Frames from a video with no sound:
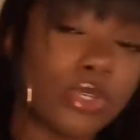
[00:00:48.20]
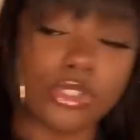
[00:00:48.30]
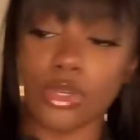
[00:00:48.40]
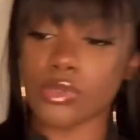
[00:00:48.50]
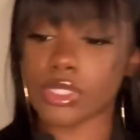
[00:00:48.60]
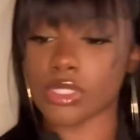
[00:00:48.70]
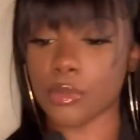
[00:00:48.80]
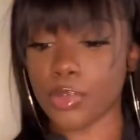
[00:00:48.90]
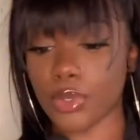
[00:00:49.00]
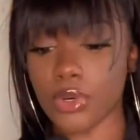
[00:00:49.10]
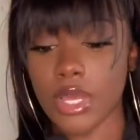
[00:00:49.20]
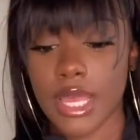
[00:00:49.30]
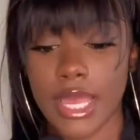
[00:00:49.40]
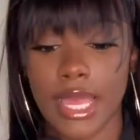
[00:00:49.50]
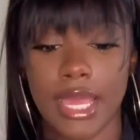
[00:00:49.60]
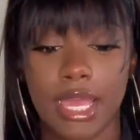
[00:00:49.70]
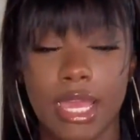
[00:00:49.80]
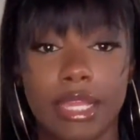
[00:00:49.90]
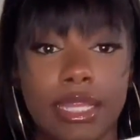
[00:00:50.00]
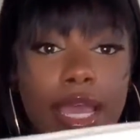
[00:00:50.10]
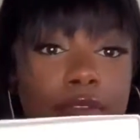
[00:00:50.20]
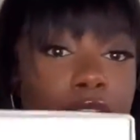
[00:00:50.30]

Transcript: It's so simple, and they have